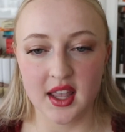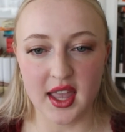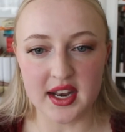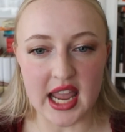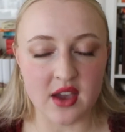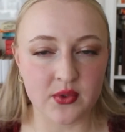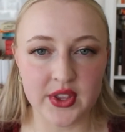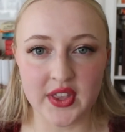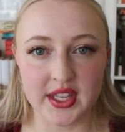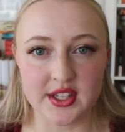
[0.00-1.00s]
and
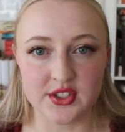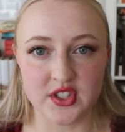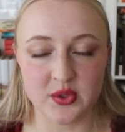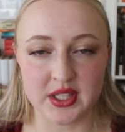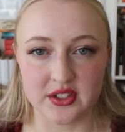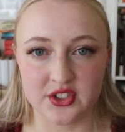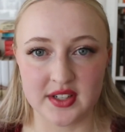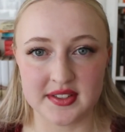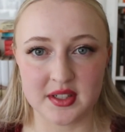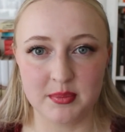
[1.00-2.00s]
everything he's doing is
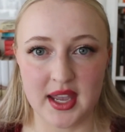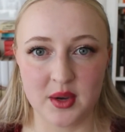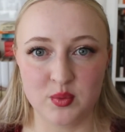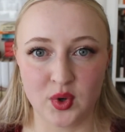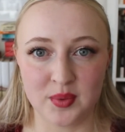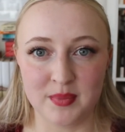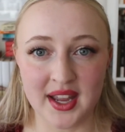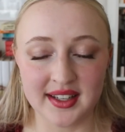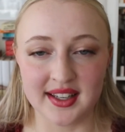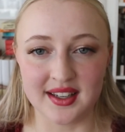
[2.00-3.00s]
just to make more
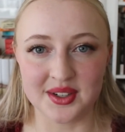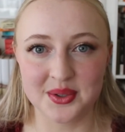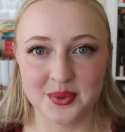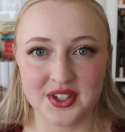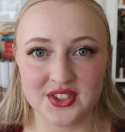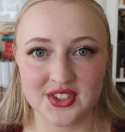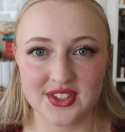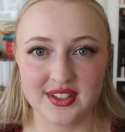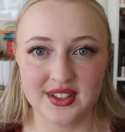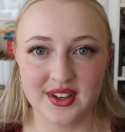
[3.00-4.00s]
money,
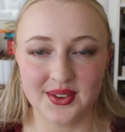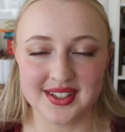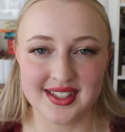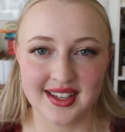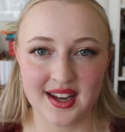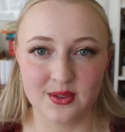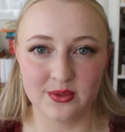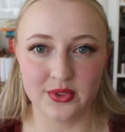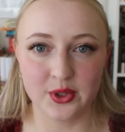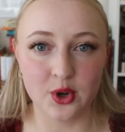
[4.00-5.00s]
which, isn't kind
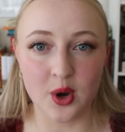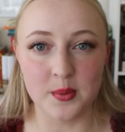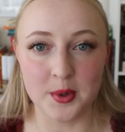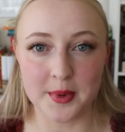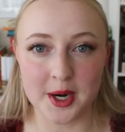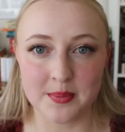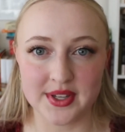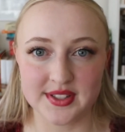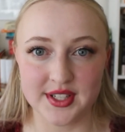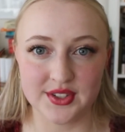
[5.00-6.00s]
of the noble
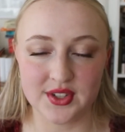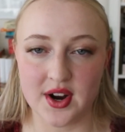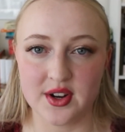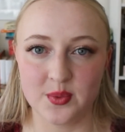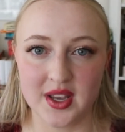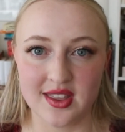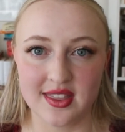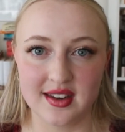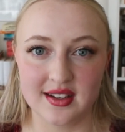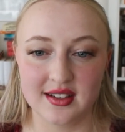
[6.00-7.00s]
purpose he started
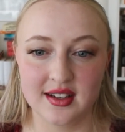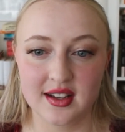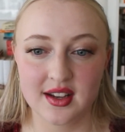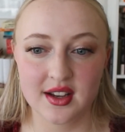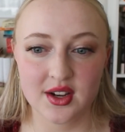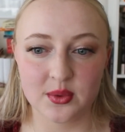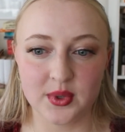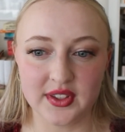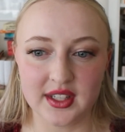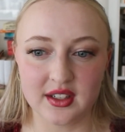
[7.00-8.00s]
with, and it
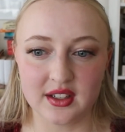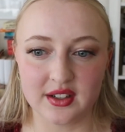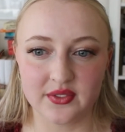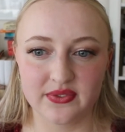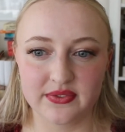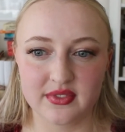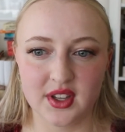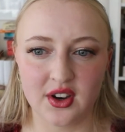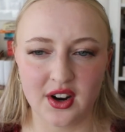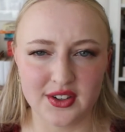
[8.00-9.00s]
really
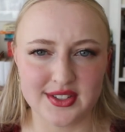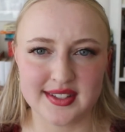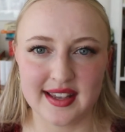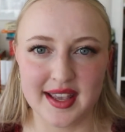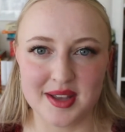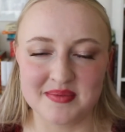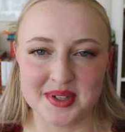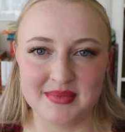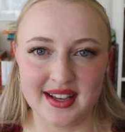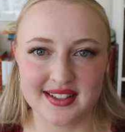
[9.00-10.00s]
hurts him
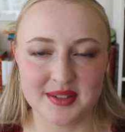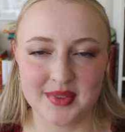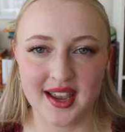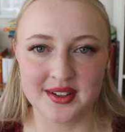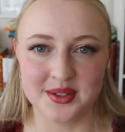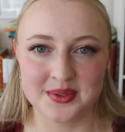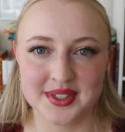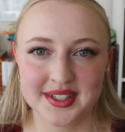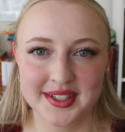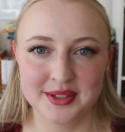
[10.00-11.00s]
and makes him kind of
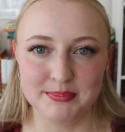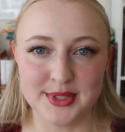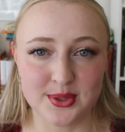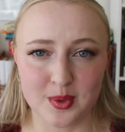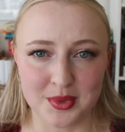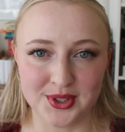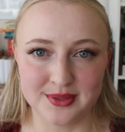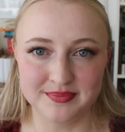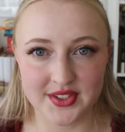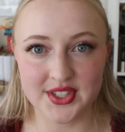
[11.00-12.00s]

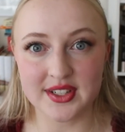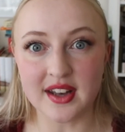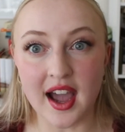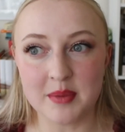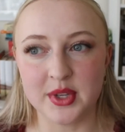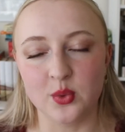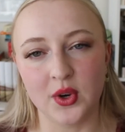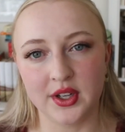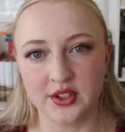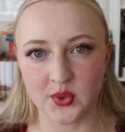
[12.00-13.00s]
miserable to not be
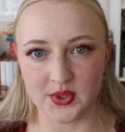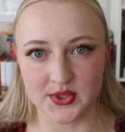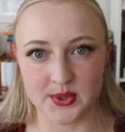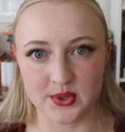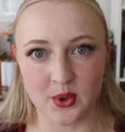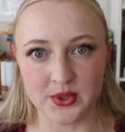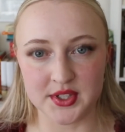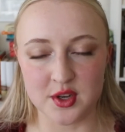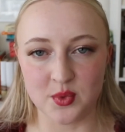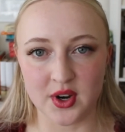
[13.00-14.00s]
working towards those
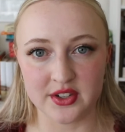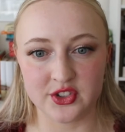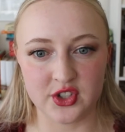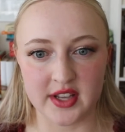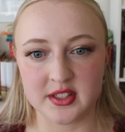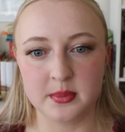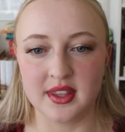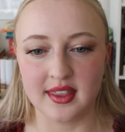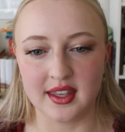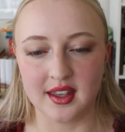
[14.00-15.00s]
goals anymore, to just
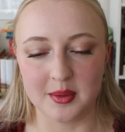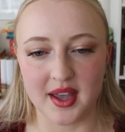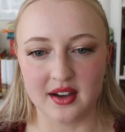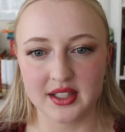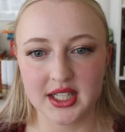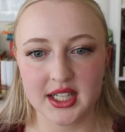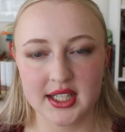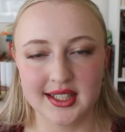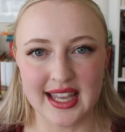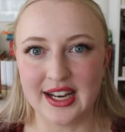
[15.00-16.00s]
be thinking about
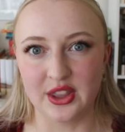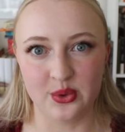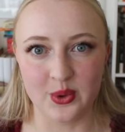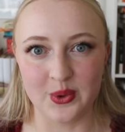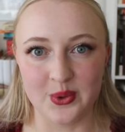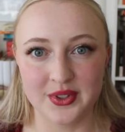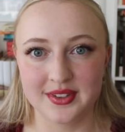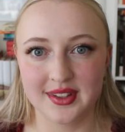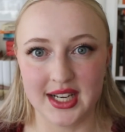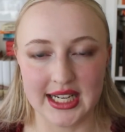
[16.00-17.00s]
getting through
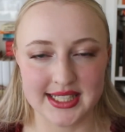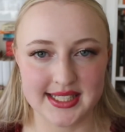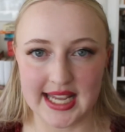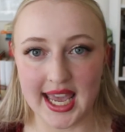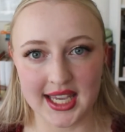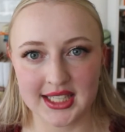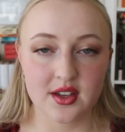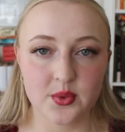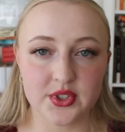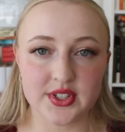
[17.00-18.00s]
the next day,
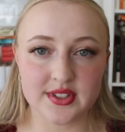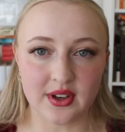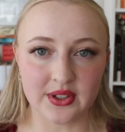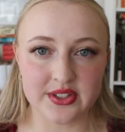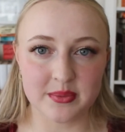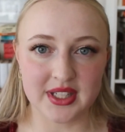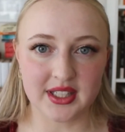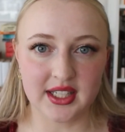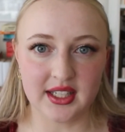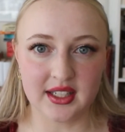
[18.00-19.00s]
which is
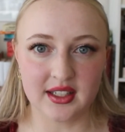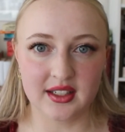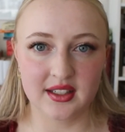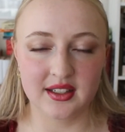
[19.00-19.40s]
ultimately